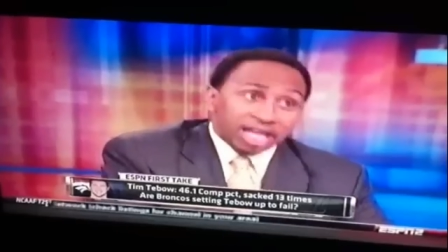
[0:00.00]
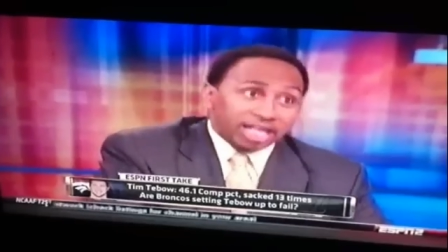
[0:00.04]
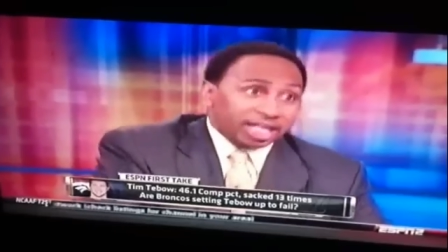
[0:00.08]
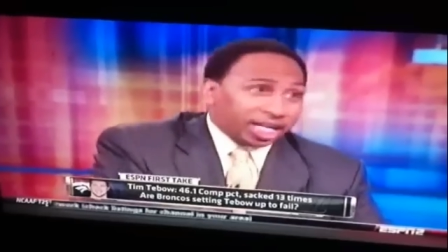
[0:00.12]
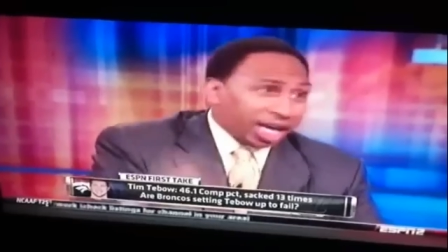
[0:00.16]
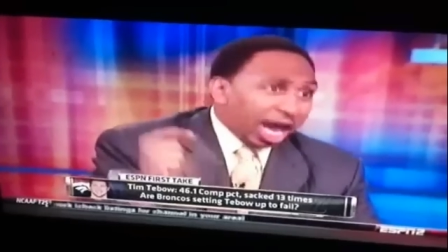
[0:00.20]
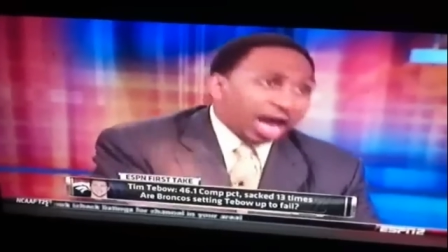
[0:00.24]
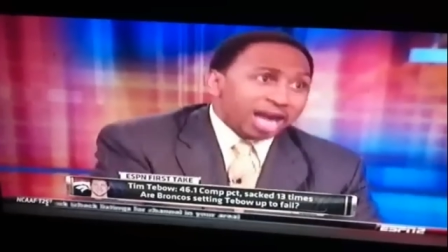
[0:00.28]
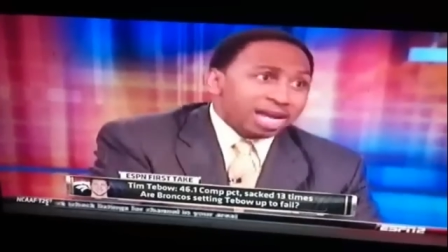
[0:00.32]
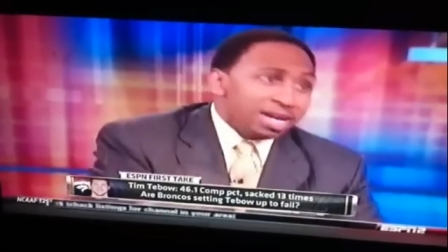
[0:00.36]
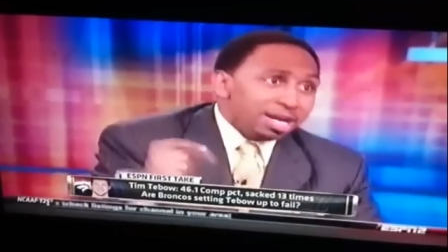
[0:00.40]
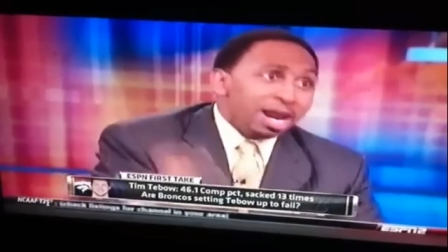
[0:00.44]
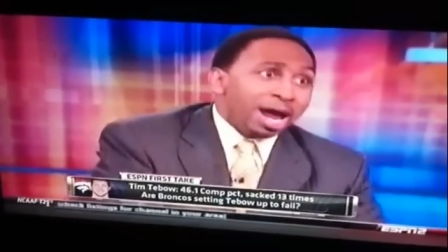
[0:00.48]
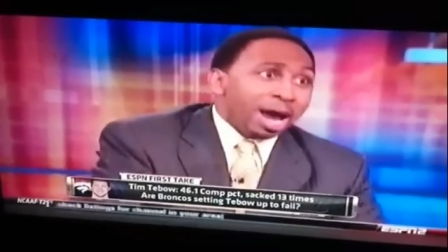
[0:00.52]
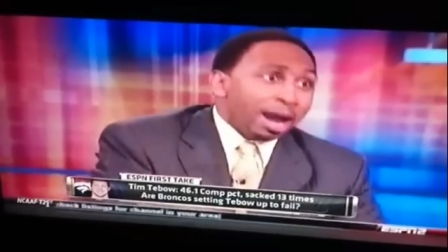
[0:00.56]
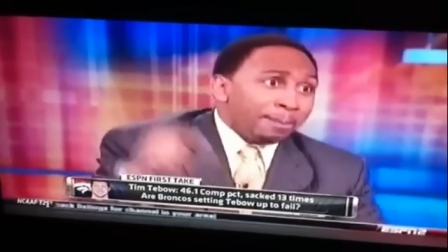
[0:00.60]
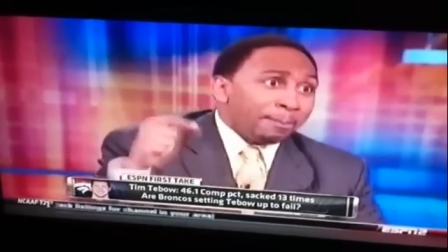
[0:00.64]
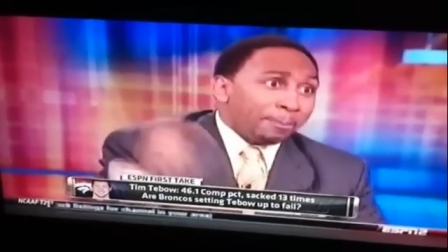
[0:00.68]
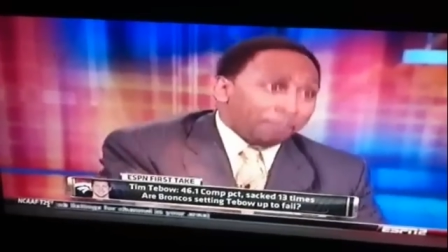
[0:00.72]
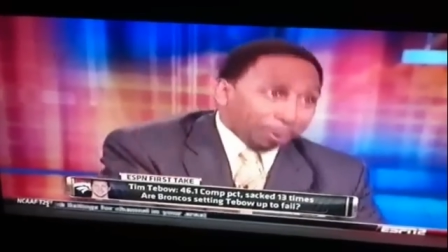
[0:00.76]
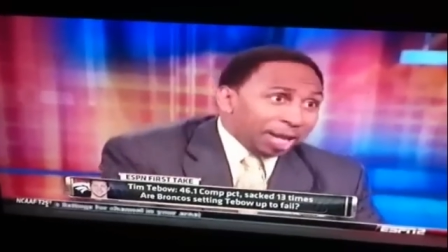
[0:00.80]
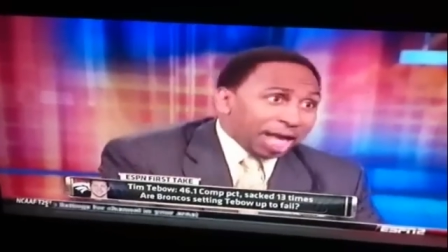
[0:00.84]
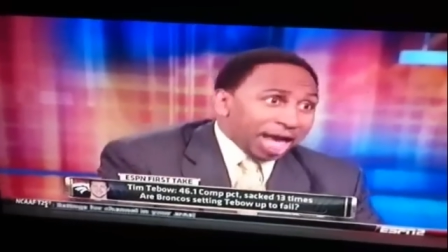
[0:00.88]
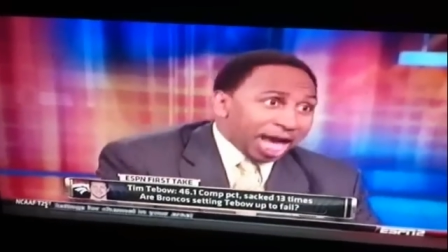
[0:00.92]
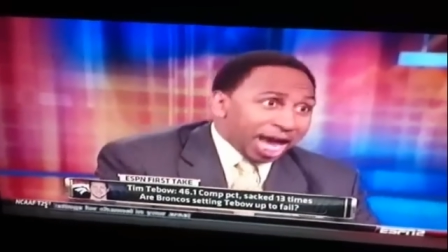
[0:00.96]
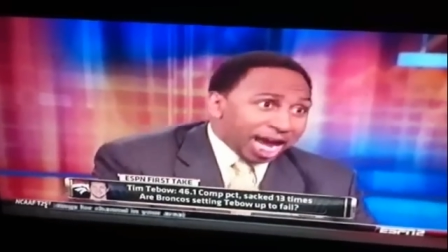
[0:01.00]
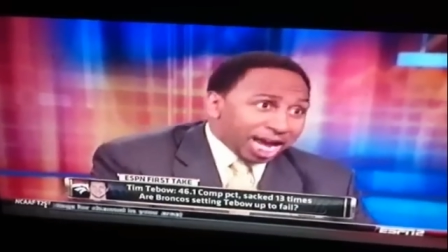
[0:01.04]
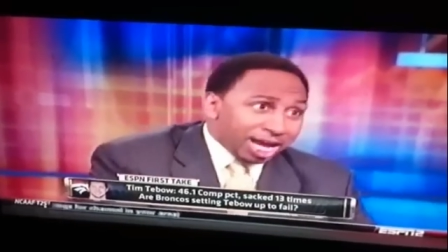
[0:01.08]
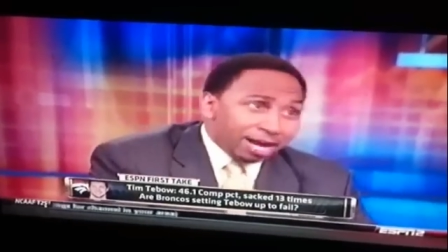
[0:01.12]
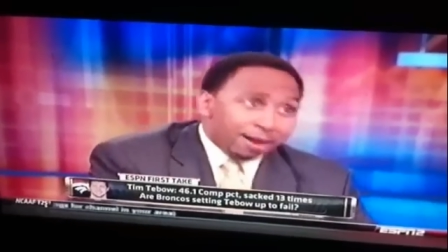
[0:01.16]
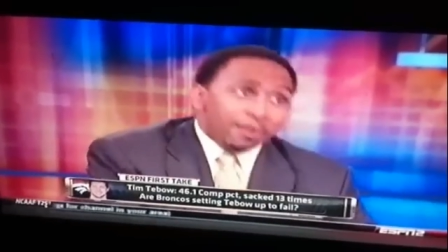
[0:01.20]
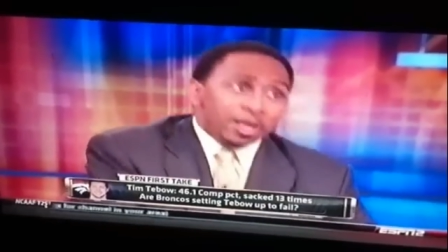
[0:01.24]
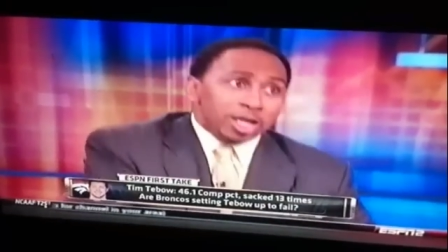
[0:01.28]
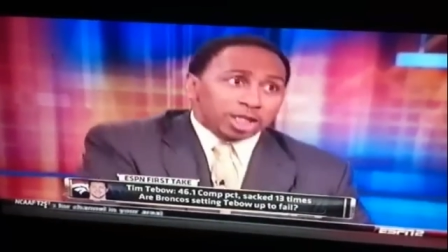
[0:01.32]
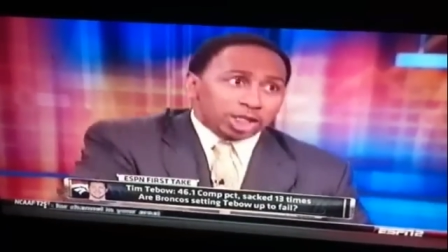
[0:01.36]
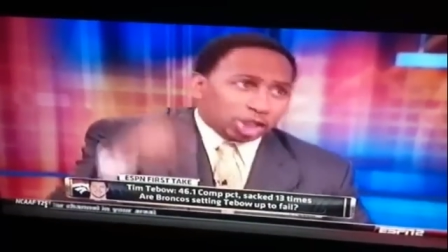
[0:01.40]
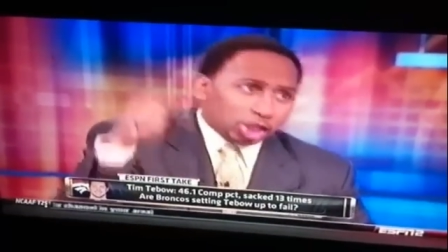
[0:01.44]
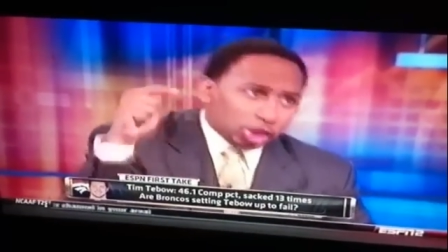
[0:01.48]
wait, wait. cannot
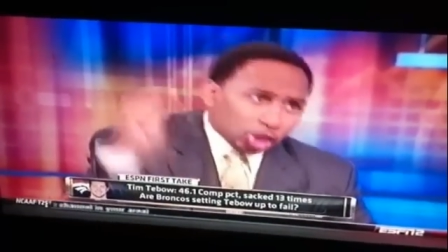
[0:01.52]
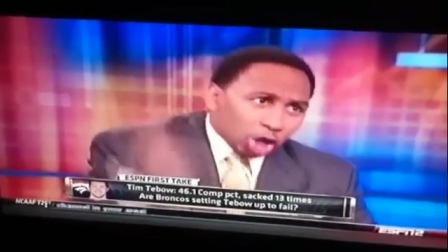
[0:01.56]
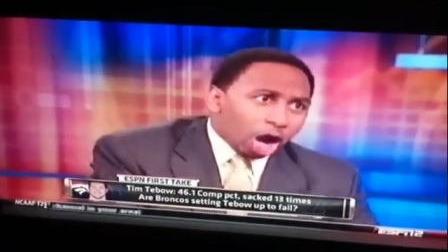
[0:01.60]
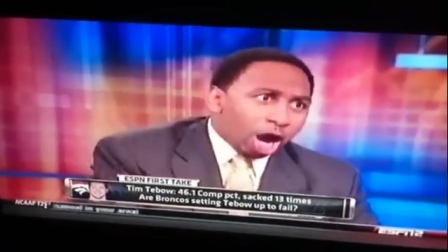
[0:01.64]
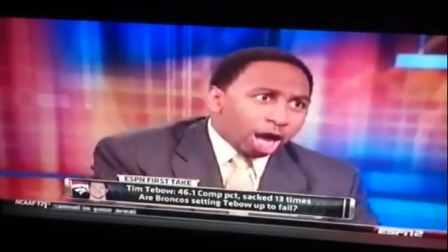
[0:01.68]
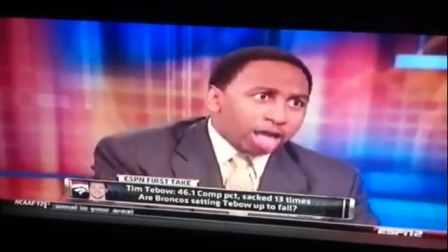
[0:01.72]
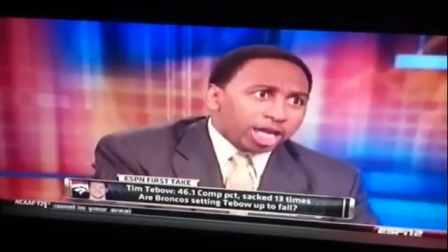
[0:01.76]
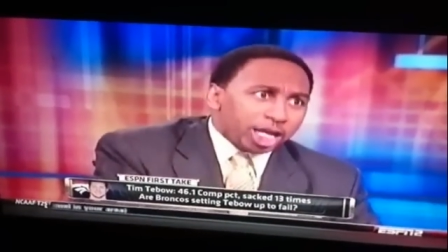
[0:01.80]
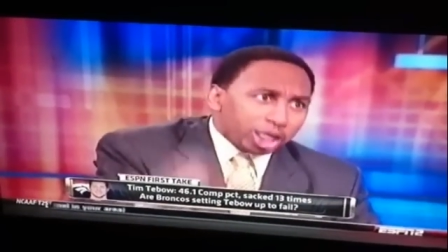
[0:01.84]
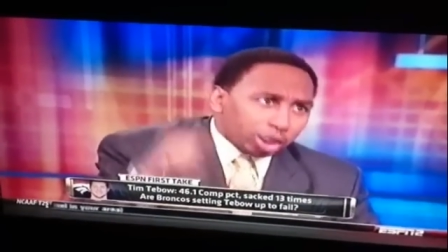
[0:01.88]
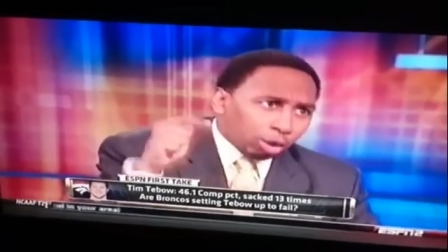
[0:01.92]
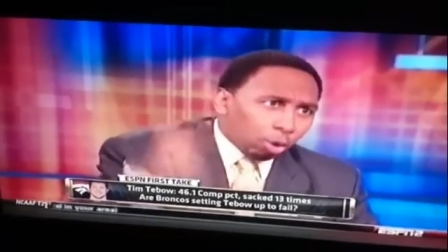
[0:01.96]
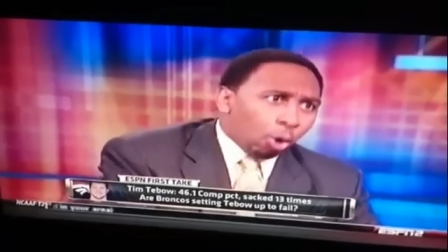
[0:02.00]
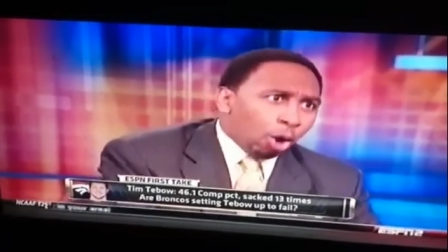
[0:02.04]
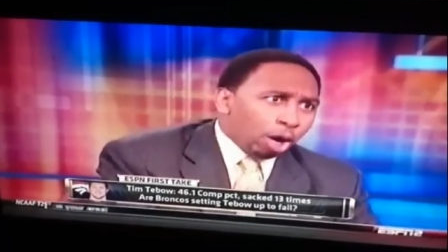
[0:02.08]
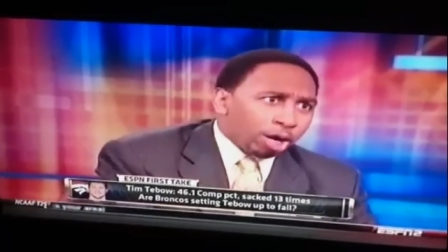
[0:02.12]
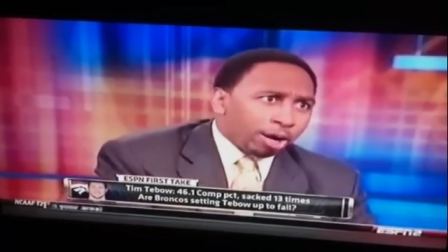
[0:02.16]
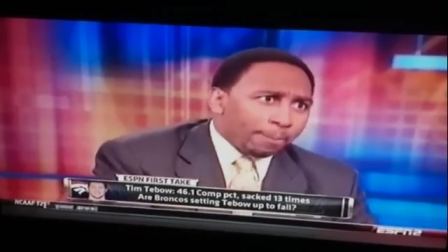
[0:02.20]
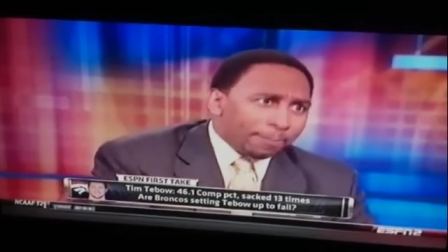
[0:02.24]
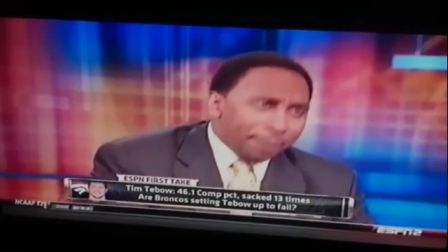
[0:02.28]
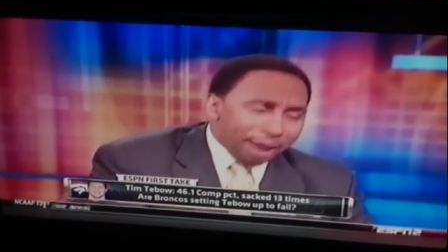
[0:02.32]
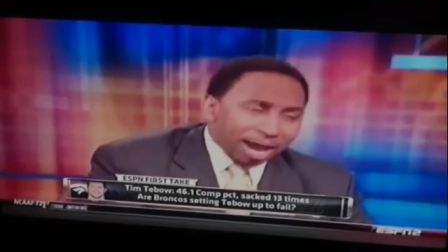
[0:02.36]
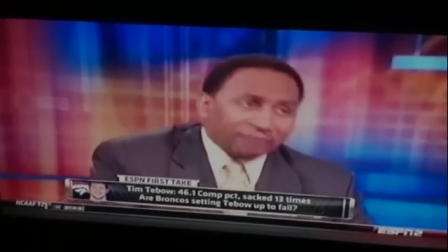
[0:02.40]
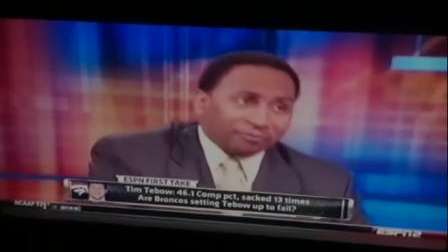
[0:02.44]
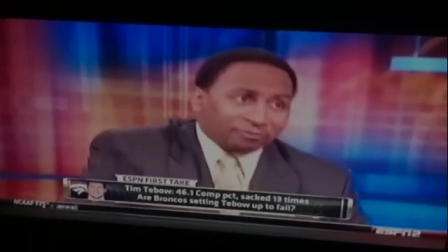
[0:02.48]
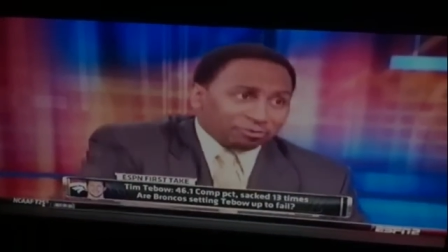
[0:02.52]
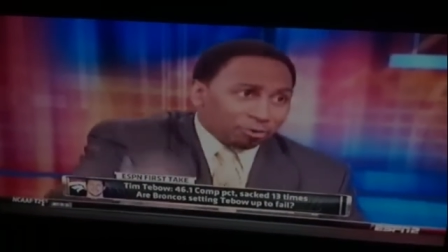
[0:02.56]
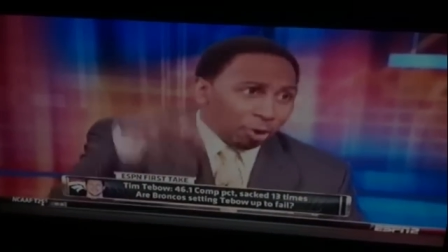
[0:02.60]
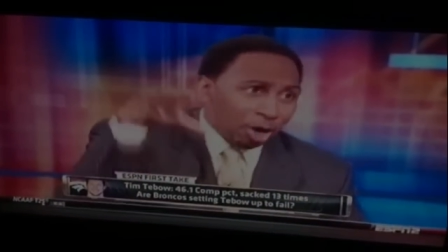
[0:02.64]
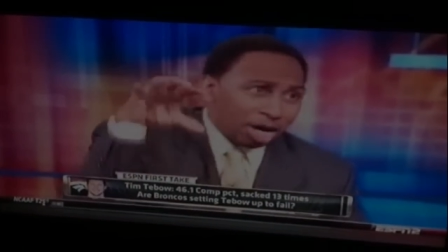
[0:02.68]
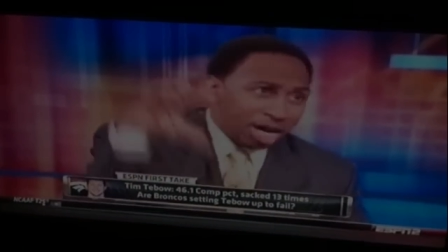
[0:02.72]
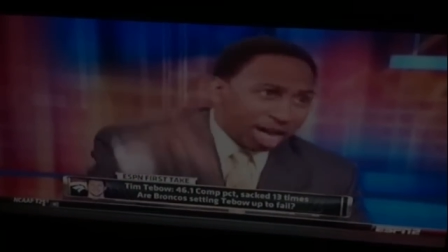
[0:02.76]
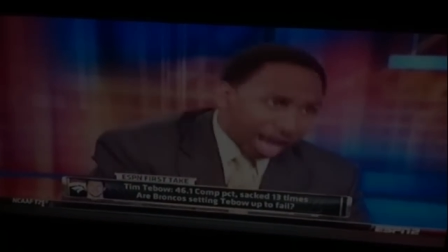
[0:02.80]
play starting quarterback.